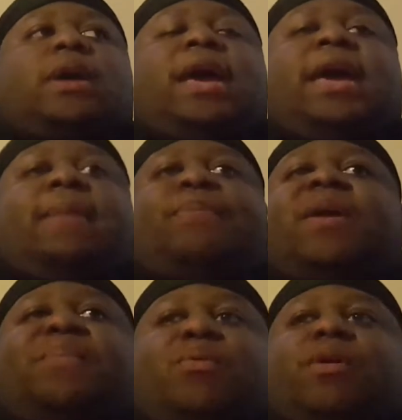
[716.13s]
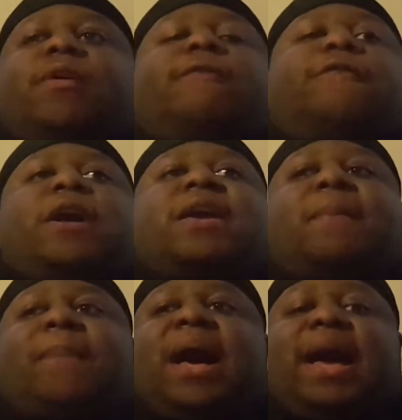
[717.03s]
and people with a
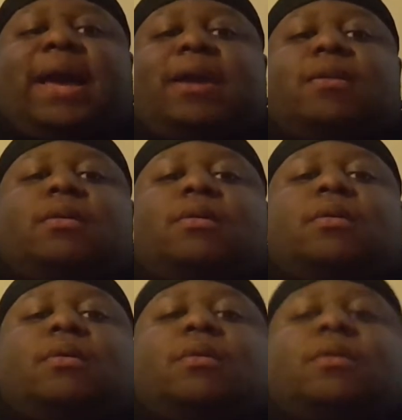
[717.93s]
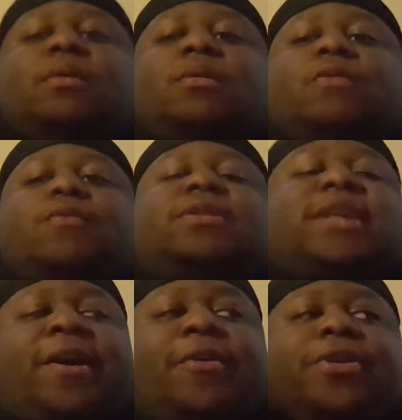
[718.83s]
fucking mind will
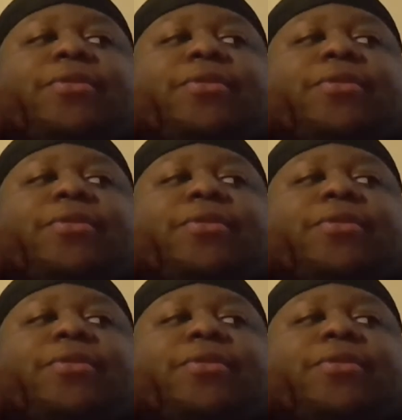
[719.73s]
tell